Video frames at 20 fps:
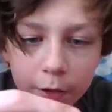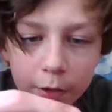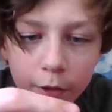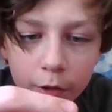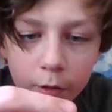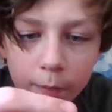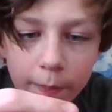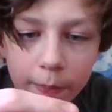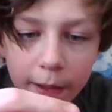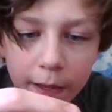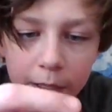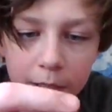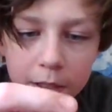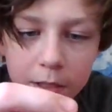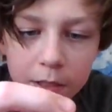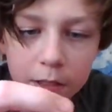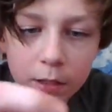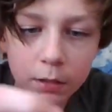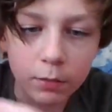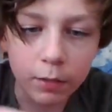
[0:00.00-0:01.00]
little back
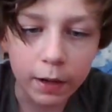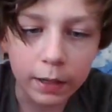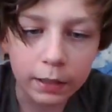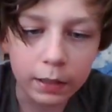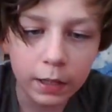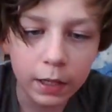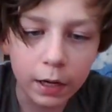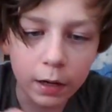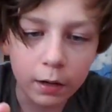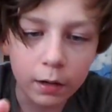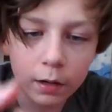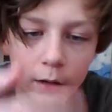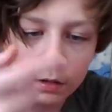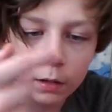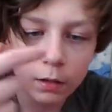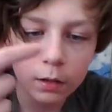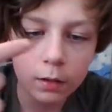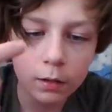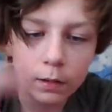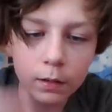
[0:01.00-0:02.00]
stud right there.
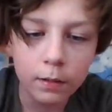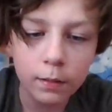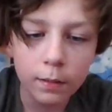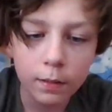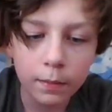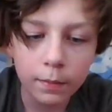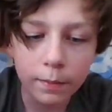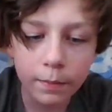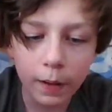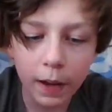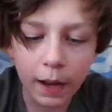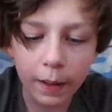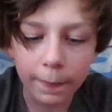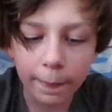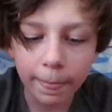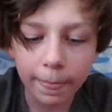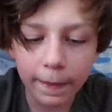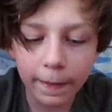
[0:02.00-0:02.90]
Bam.